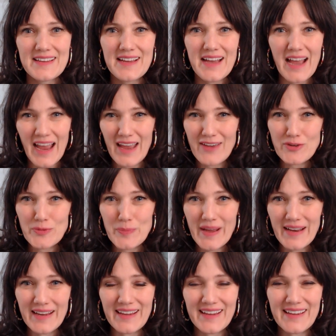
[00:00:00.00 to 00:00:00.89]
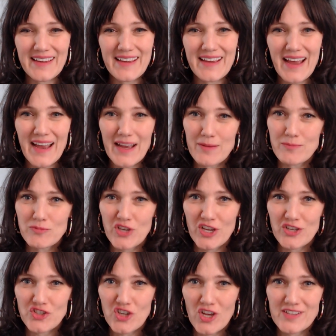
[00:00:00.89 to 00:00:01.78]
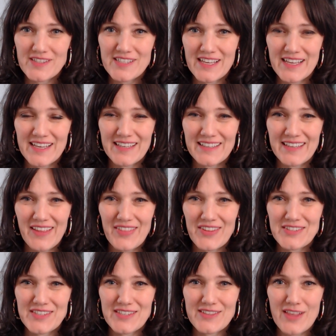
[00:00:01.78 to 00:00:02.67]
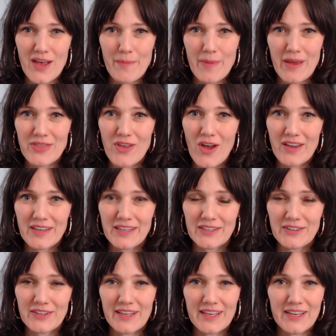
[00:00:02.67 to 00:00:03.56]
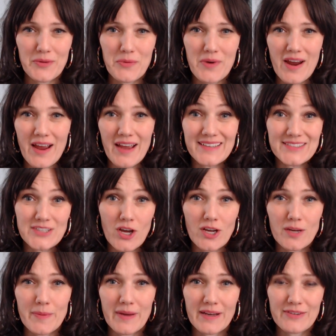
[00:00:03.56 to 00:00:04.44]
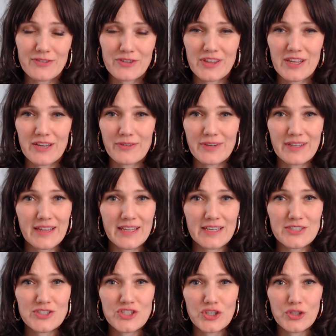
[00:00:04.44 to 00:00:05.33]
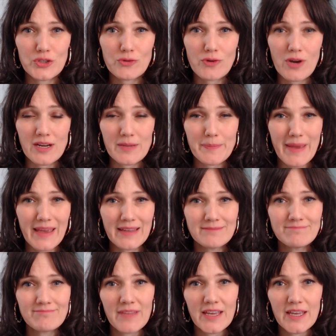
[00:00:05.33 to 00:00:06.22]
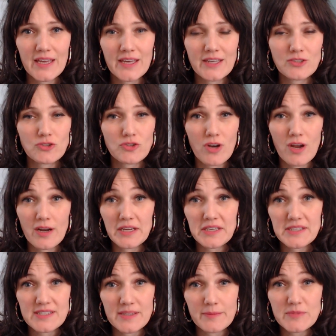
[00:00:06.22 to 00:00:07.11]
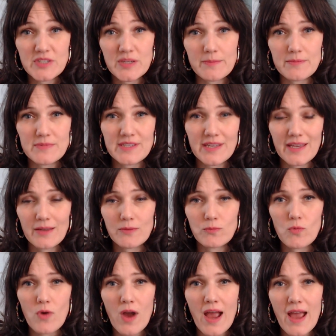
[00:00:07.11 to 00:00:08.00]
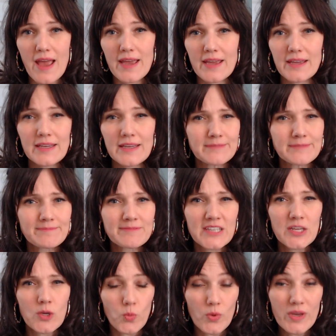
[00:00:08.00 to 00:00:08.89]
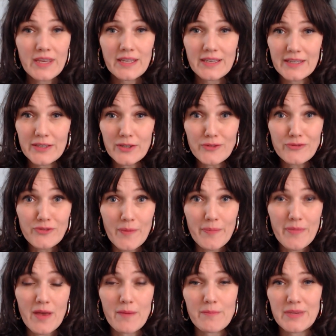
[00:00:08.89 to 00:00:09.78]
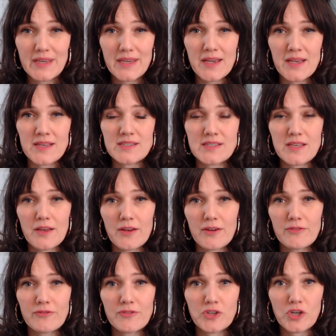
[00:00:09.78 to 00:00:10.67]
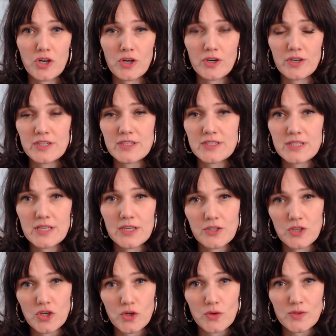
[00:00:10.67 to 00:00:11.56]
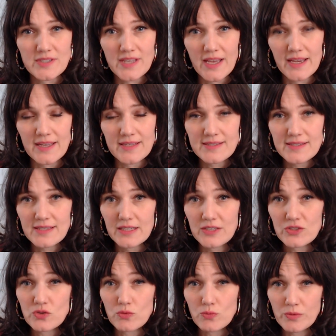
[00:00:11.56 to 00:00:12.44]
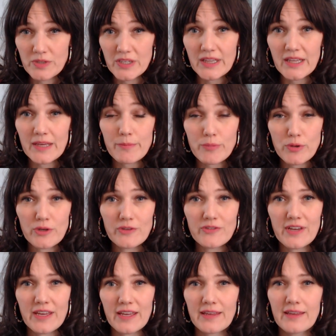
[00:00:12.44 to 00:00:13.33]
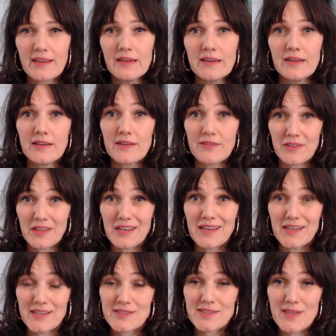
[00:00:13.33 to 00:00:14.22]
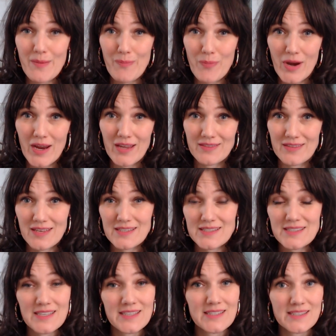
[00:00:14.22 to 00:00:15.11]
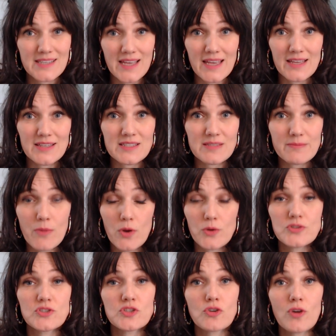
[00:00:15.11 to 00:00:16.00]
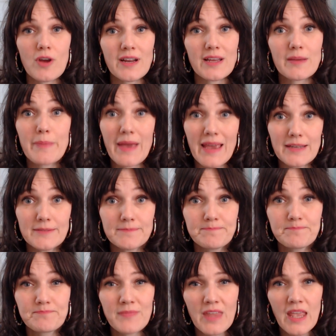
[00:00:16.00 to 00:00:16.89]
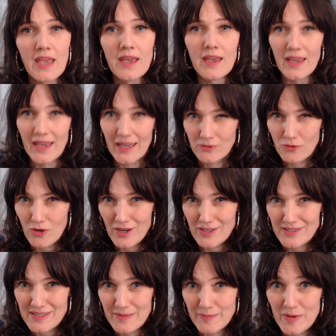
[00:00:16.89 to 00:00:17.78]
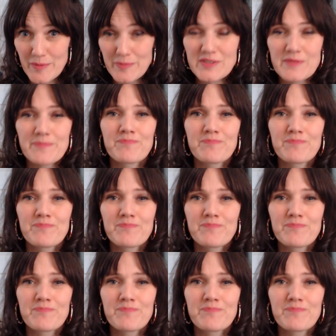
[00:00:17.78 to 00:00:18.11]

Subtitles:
Hi, everybody. I'm Jen Johnson, and this is Thought by Thought Healing, where I talk about everything related to chronic pain and chronic symptoms and why we can heal from them because of current neuroscience that is really proving that it is the brain that sustains most chronic pain and chronic symptoms.